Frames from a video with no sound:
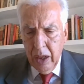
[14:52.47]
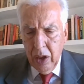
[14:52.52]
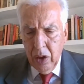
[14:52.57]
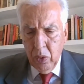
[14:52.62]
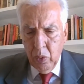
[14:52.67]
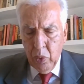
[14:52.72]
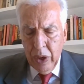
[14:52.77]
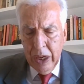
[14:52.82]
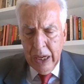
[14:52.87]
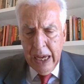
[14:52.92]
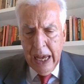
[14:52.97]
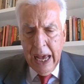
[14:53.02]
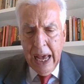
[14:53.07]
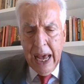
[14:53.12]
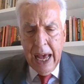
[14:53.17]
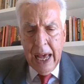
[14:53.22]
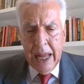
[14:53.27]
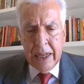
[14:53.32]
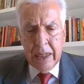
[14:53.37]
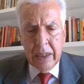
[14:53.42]
we
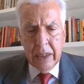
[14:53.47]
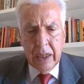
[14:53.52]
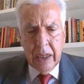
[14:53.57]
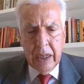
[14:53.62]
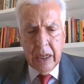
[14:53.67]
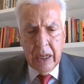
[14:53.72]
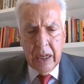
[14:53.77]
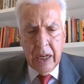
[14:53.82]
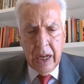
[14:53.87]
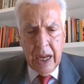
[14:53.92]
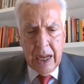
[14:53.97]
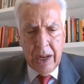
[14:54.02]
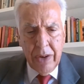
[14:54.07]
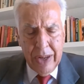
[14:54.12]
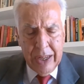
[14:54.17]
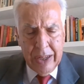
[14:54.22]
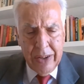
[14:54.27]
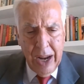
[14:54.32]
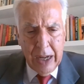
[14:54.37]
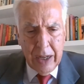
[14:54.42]
had a
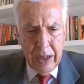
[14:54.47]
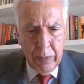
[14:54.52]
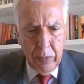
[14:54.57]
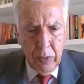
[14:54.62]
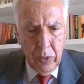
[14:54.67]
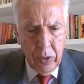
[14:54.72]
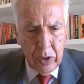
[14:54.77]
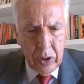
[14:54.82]
regrettable